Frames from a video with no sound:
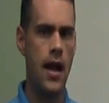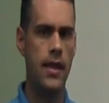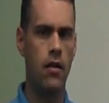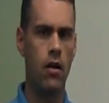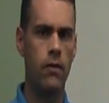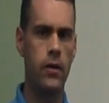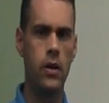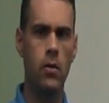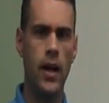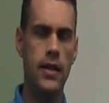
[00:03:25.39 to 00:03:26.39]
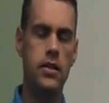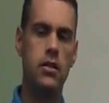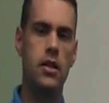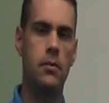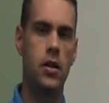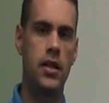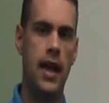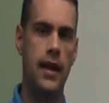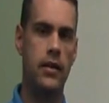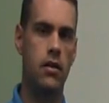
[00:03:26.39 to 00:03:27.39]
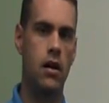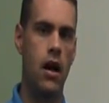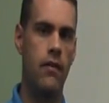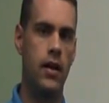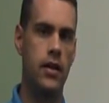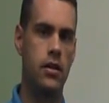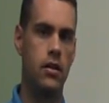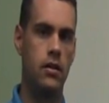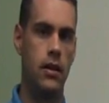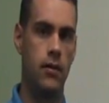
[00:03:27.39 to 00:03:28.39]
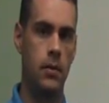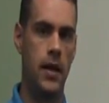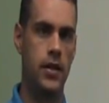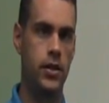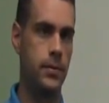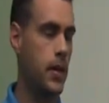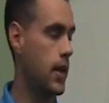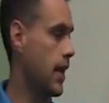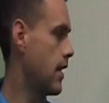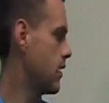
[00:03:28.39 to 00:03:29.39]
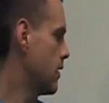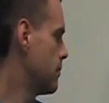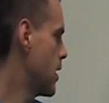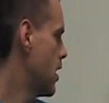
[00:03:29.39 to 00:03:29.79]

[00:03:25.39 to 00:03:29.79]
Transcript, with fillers: And there are a few ways you can protect your confidential information in Canada.